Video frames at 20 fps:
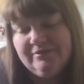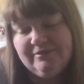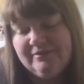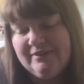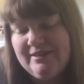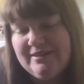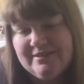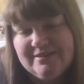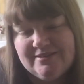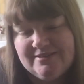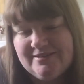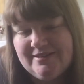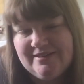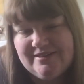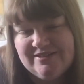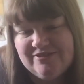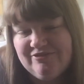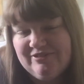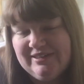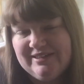
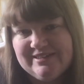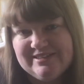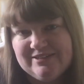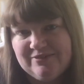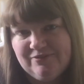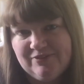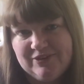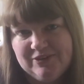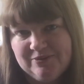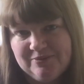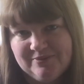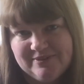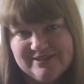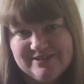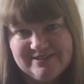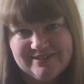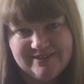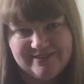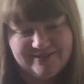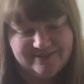It's really difficult,
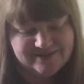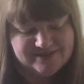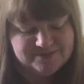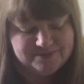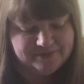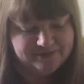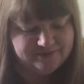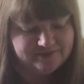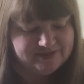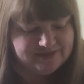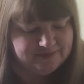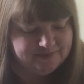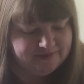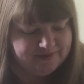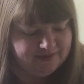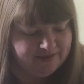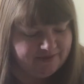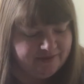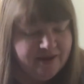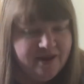isn't it, to be honest with
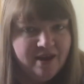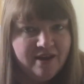you?